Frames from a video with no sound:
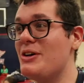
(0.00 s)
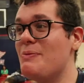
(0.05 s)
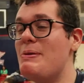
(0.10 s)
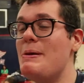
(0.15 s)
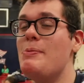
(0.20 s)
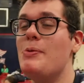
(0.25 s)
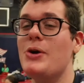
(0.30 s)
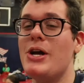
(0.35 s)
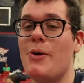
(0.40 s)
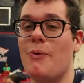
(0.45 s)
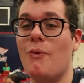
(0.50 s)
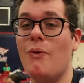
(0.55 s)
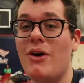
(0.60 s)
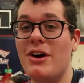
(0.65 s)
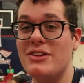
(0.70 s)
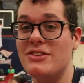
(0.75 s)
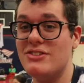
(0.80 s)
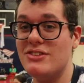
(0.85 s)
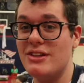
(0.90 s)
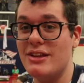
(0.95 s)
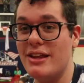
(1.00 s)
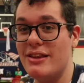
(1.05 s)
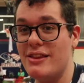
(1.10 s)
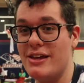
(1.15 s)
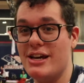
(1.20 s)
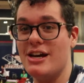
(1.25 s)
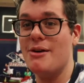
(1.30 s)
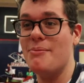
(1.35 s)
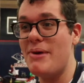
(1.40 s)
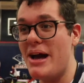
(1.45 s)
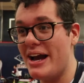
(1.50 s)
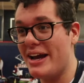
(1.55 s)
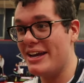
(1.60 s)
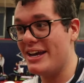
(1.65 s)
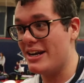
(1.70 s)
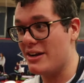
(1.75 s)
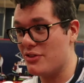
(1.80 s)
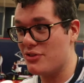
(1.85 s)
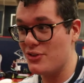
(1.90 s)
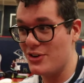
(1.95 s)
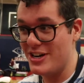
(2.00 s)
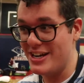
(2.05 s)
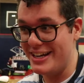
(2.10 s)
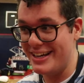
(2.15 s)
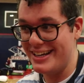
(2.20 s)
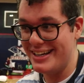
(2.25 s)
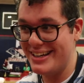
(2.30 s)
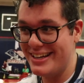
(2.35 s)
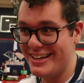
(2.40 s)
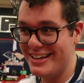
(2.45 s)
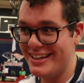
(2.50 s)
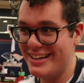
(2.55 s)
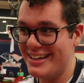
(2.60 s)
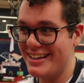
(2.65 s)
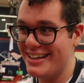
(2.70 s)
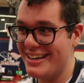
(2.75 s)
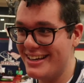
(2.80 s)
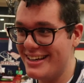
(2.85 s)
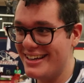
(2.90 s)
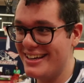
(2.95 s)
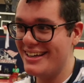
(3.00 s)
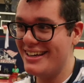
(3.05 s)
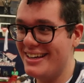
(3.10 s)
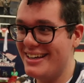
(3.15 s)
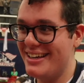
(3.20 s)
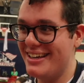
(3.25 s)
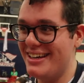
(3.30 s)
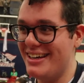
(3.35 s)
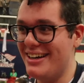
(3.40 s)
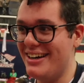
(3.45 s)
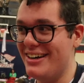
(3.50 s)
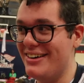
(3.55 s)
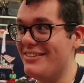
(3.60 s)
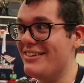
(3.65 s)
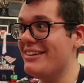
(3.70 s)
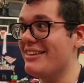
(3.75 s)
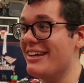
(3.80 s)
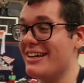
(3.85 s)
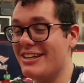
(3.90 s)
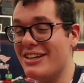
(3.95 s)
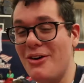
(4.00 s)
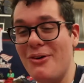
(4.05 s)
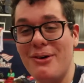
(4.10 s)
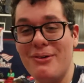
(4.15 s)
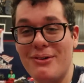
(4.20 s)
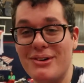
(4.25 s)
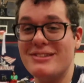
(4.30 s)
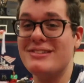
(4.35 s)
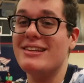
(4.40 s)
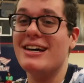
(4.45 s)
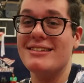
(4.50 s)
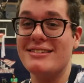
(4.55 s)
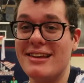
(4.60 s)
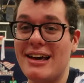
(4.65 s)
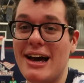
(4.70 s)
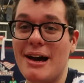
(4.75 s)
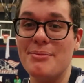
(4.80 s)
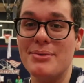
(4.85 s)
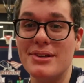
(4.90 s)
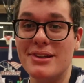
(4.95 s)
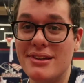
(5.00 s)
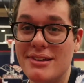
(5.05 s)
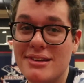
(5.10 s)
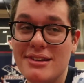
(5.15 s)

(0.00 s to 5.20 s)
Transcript: Some people get ones and then they come back and get a three. I mean, like, no one wants that to happen.